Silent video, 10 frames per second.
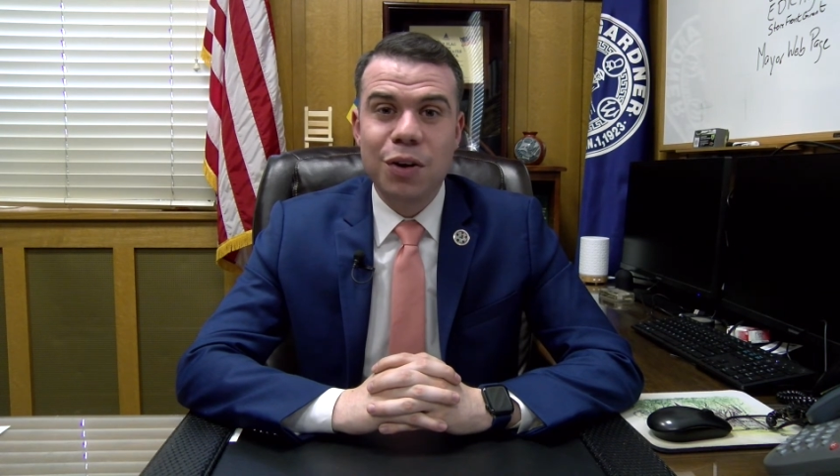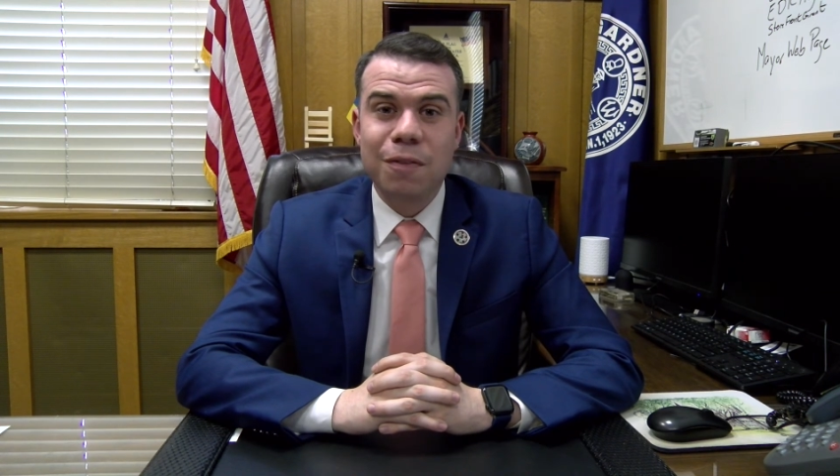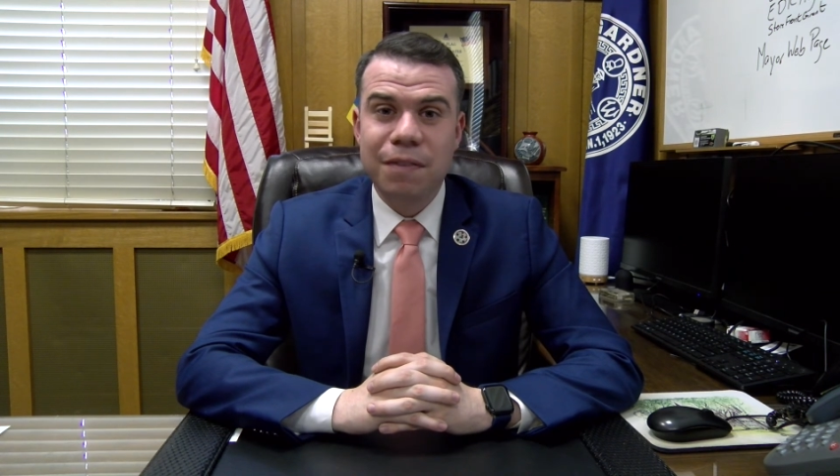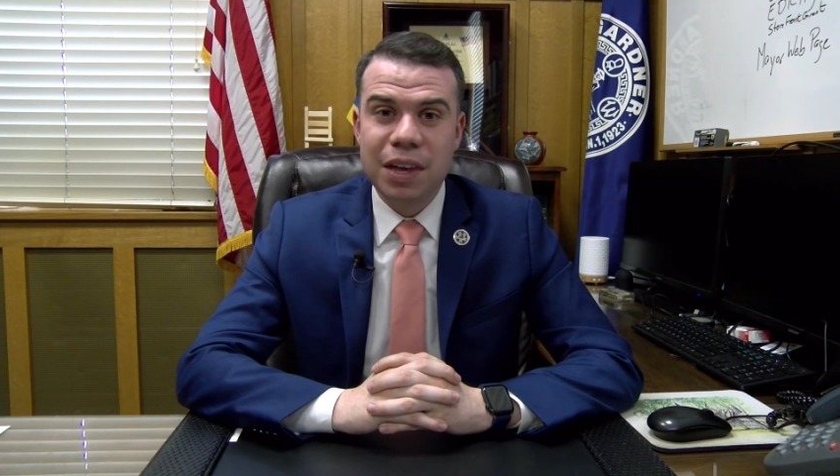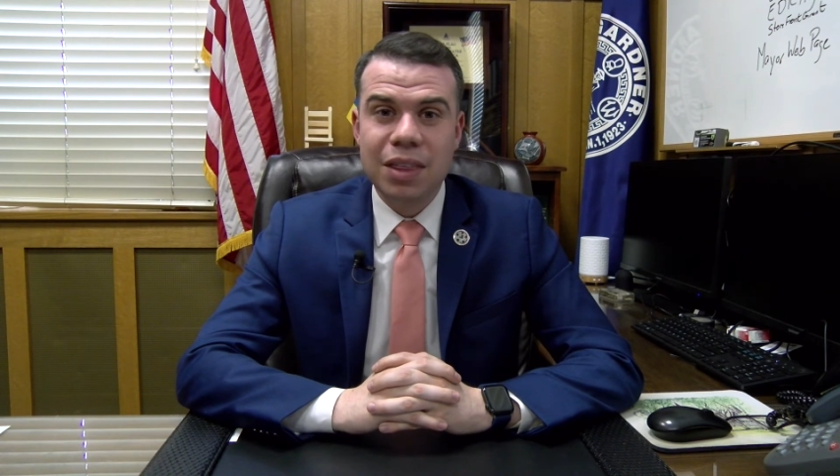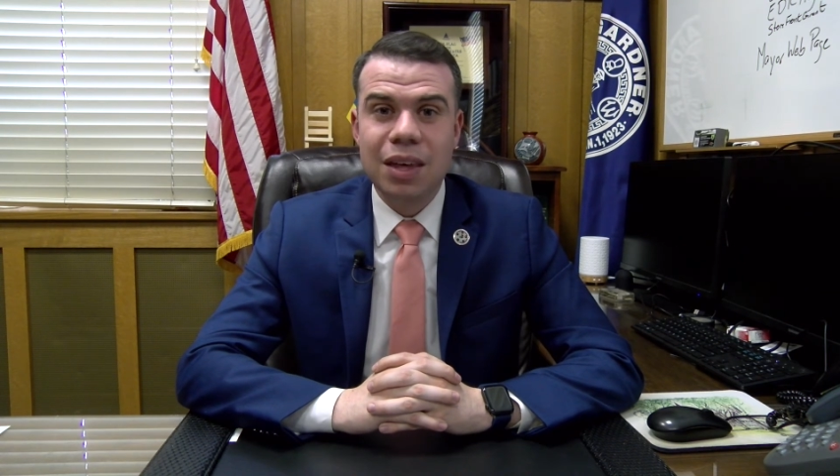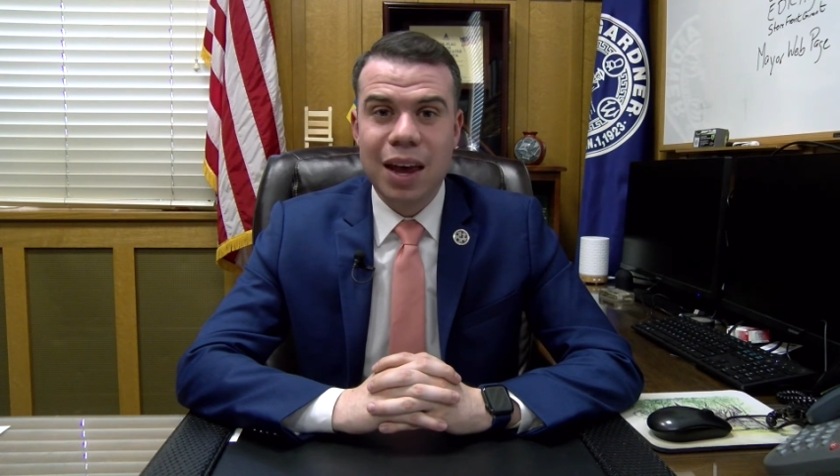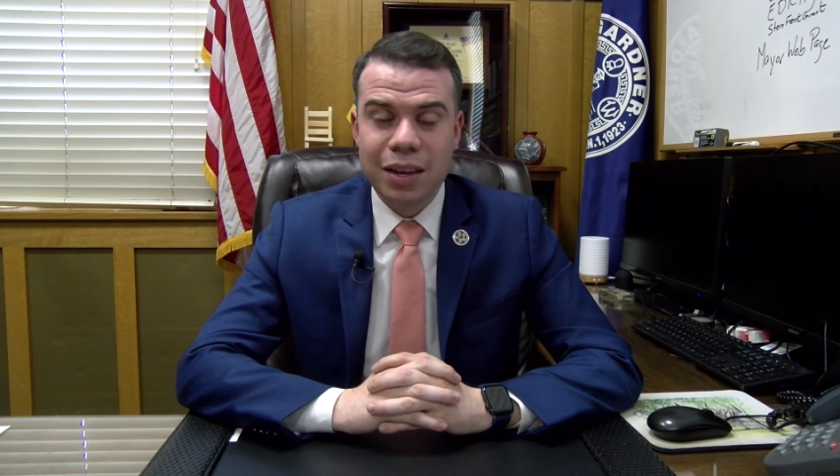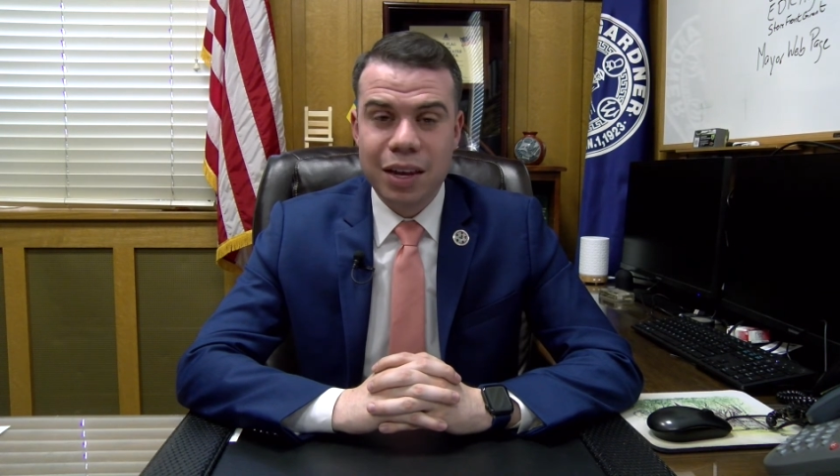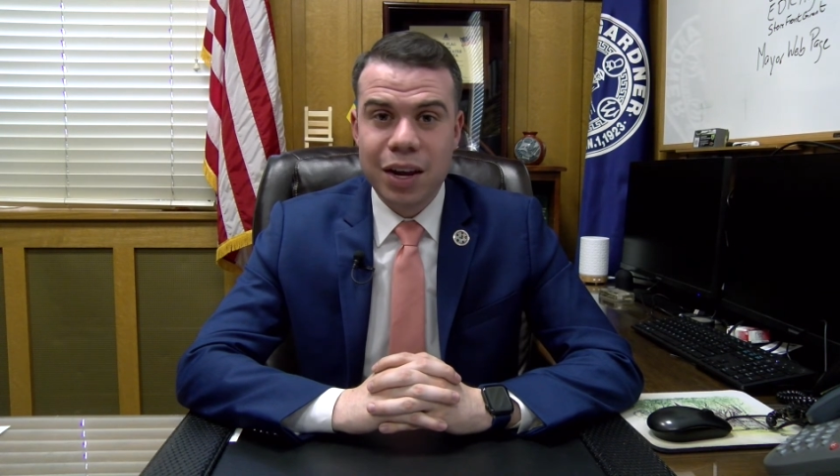her
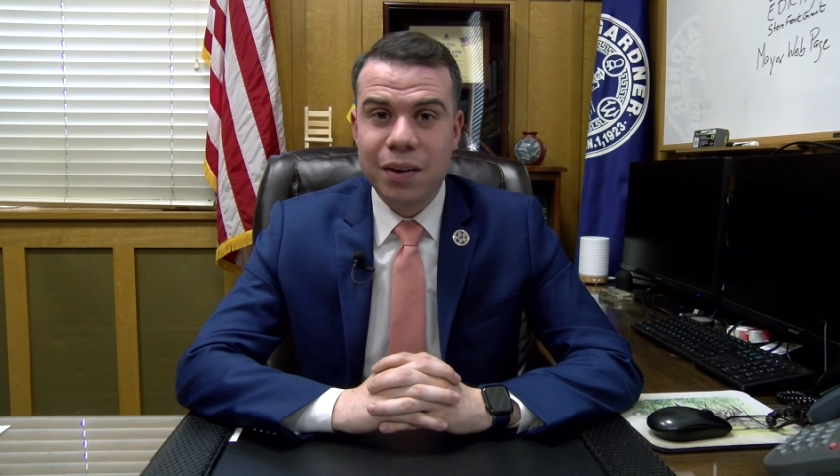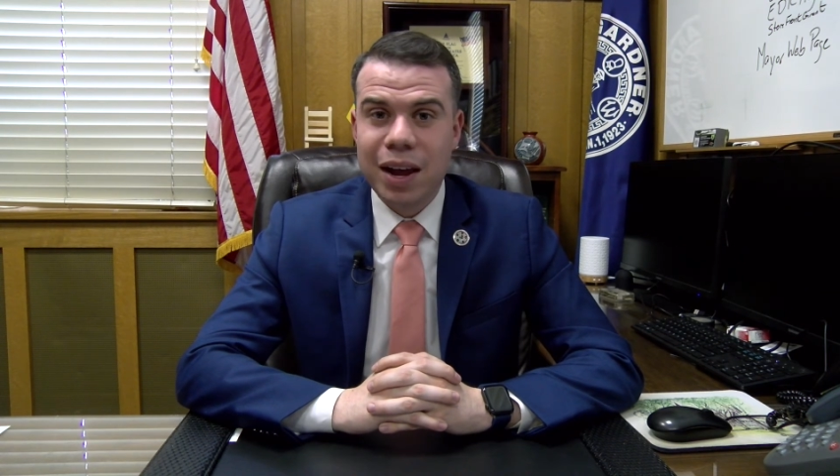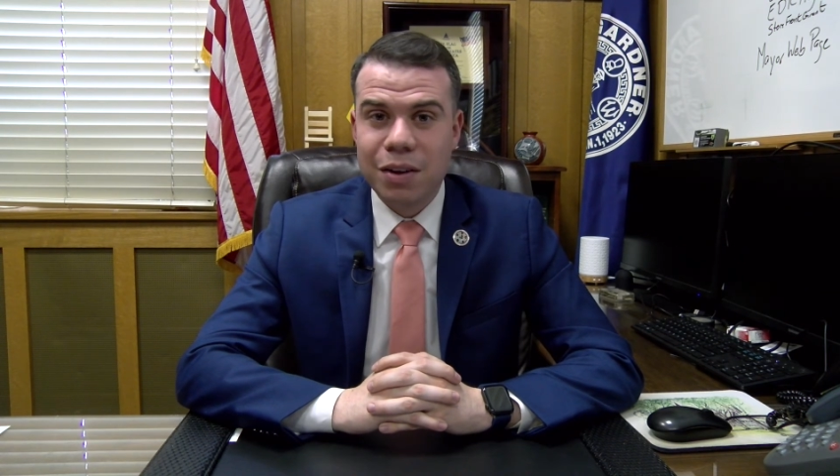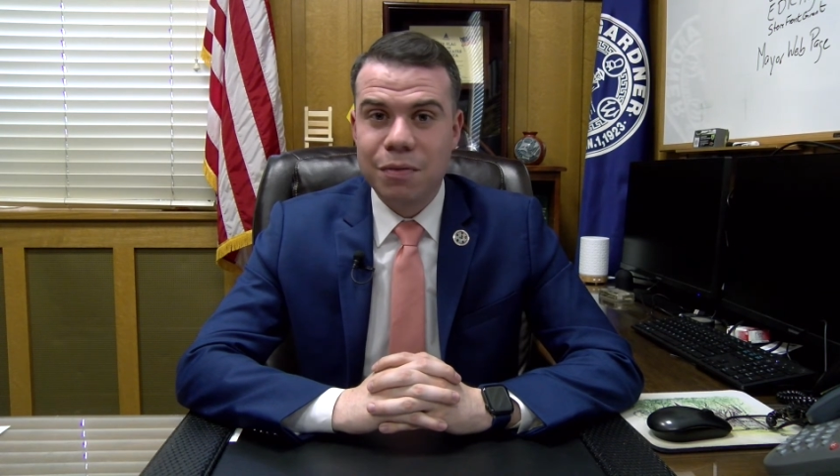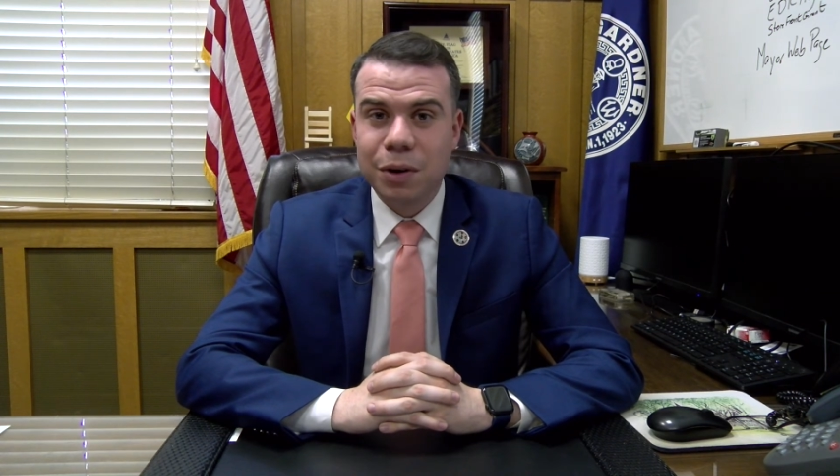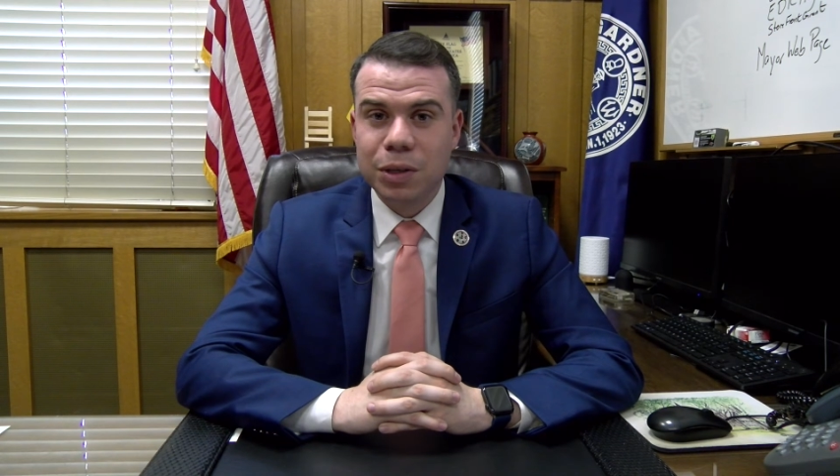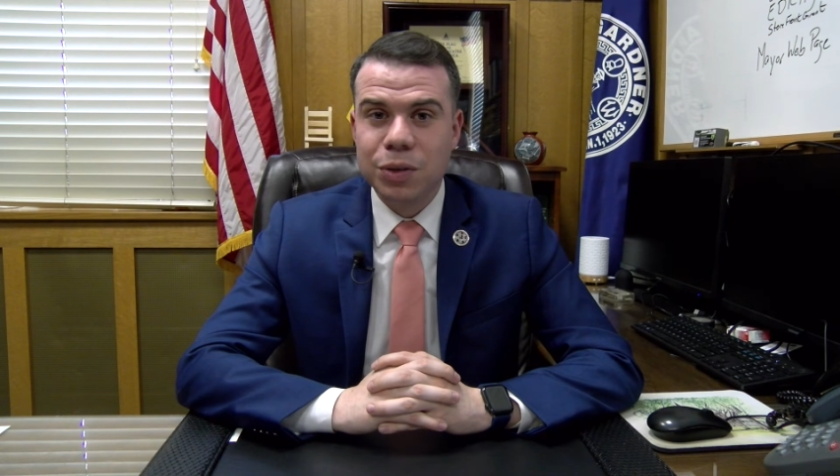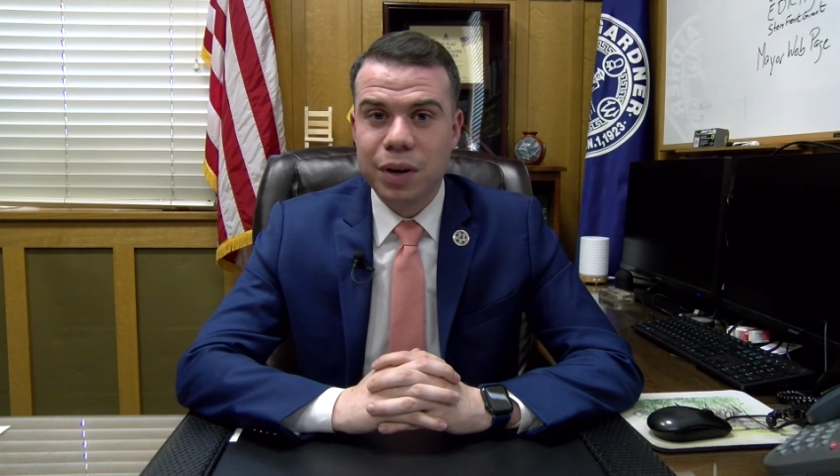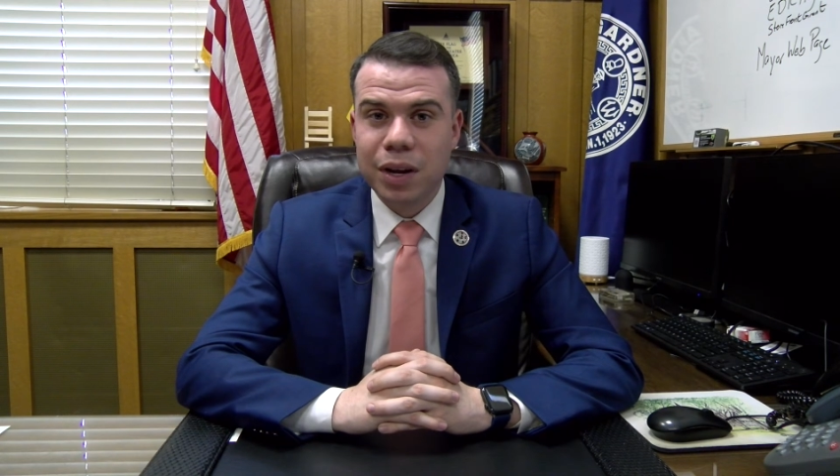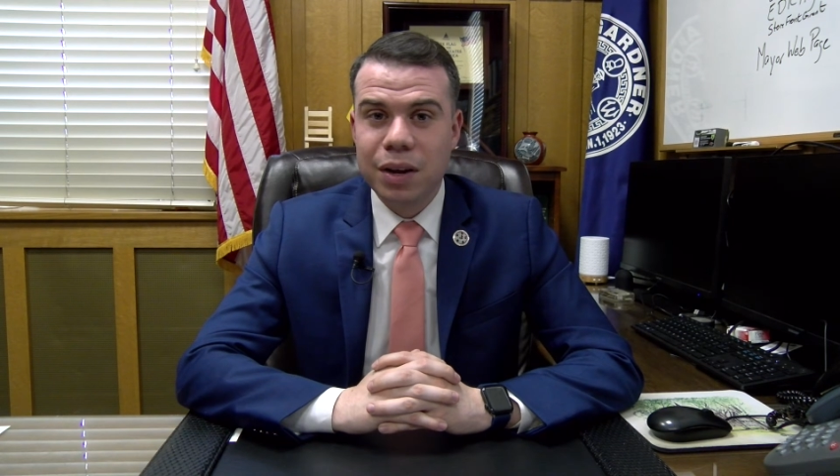5th year
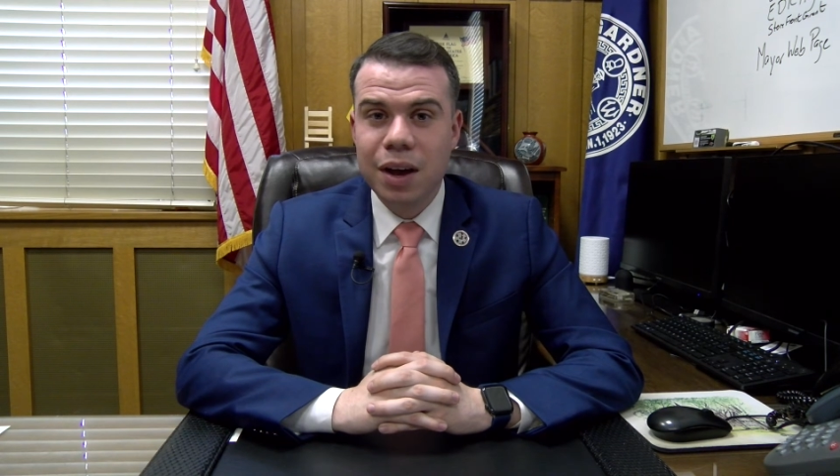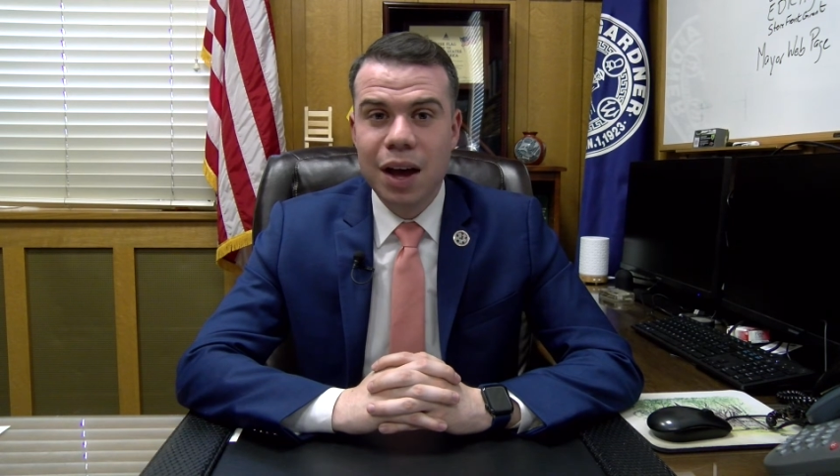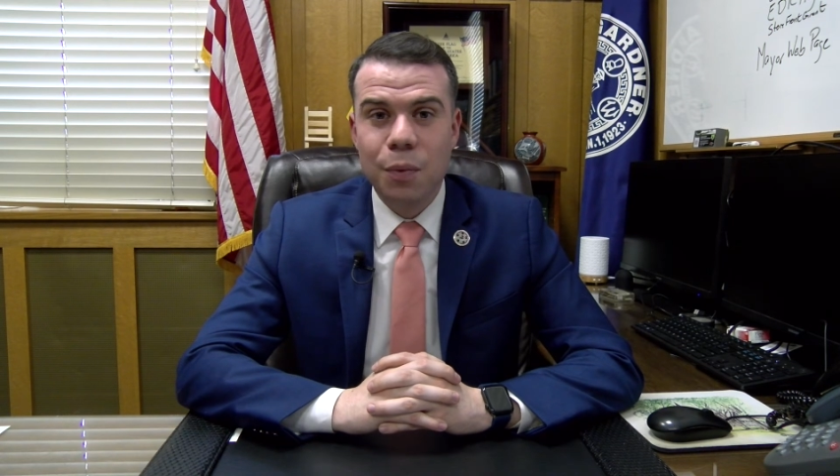anniversary